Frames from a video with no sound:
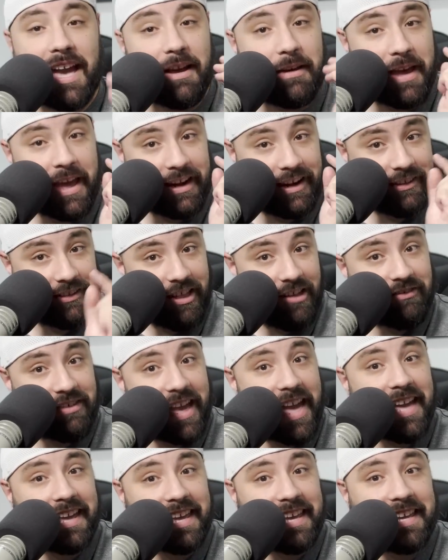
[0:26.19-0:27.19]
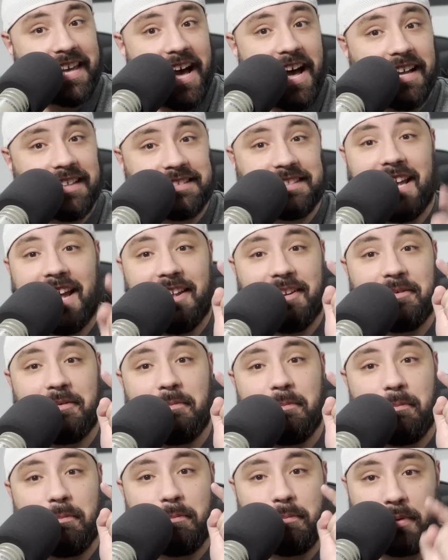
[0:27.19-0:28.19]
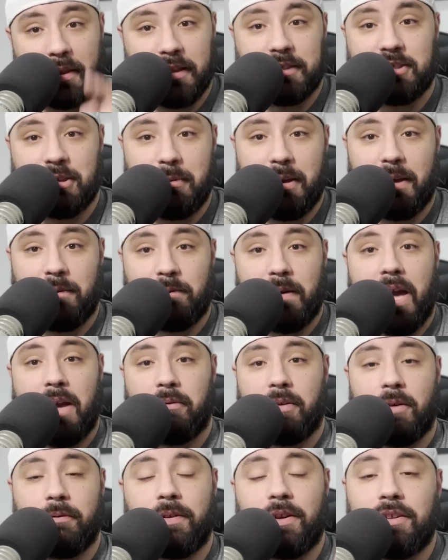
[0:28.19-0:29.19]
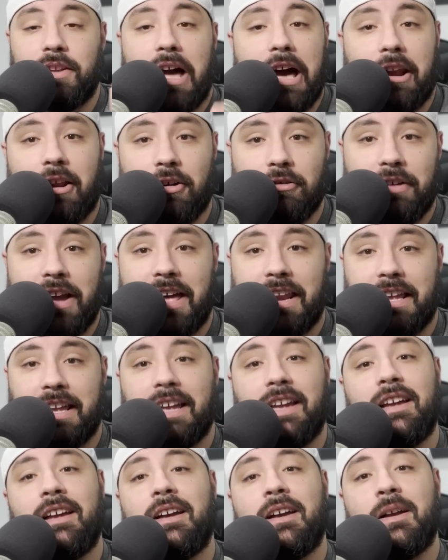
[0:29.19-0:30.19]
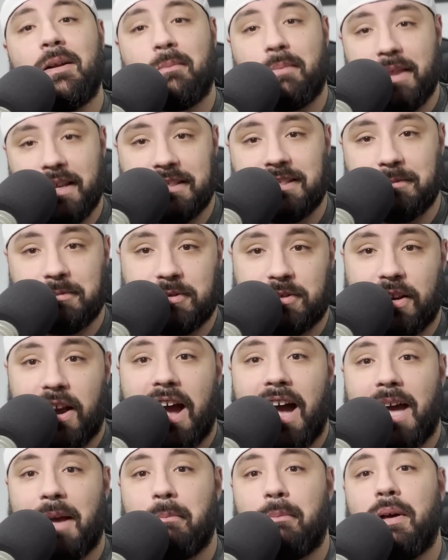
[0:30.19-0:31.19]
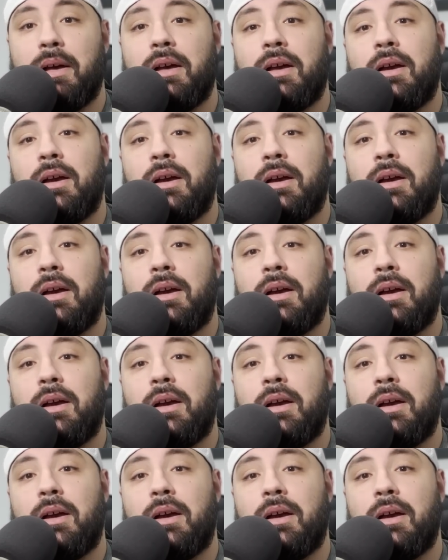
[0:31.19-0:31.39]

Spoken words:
and you love Yankee content, please do me a favor. If you're not already, please subscribe.